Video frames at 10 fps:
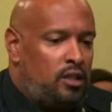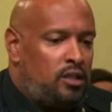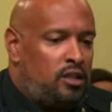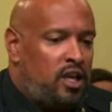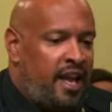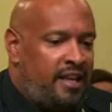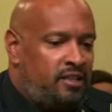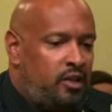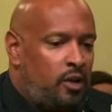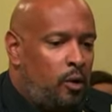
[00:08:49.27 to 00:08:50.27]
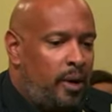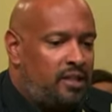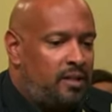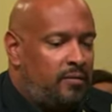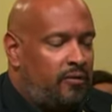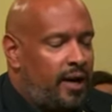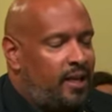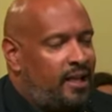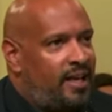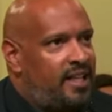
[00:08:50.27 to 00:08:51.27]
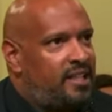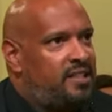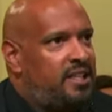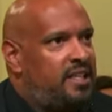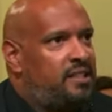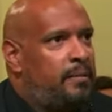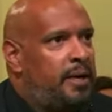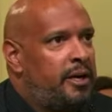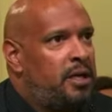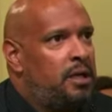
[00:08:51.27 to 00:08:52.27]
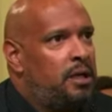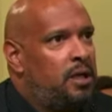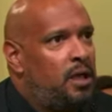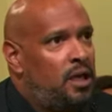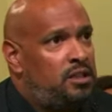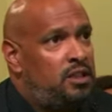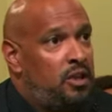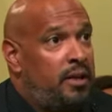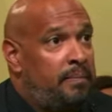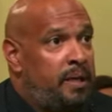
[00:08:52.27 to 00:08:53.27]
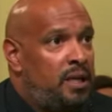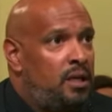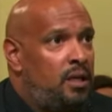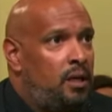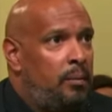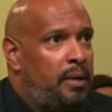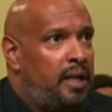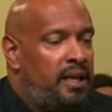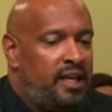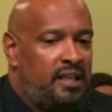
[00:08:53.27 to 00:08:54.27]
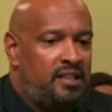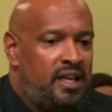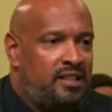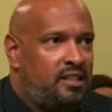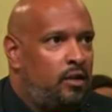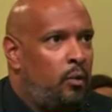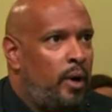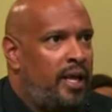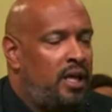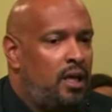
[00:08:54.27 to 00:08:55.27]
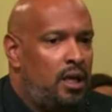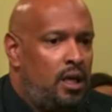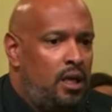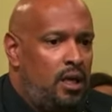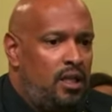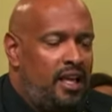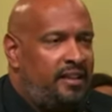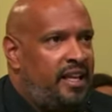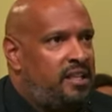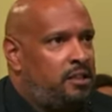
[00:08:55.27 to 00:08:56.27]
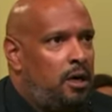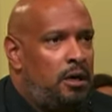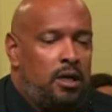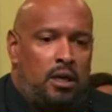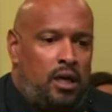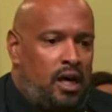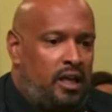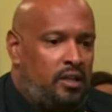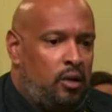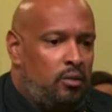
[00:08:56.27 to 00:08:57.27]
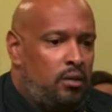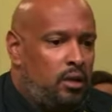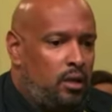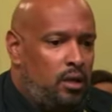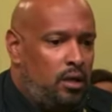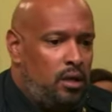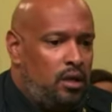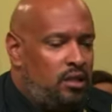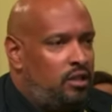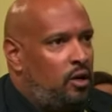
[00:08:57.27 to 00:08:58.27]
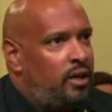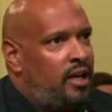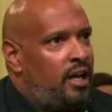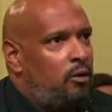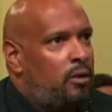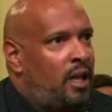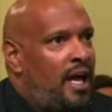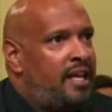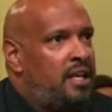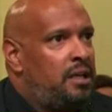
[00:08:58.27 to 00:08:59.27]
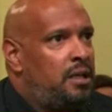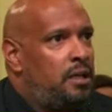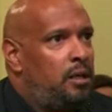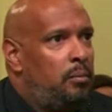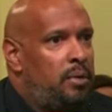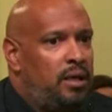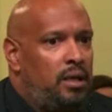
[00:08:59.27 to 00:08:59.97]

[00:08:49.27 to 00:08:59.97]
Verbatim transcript: to answer your question, frankly, I guess it is America. It shouldn't be, but I guess that's the way that things are. I don't condone it, I don't like it. But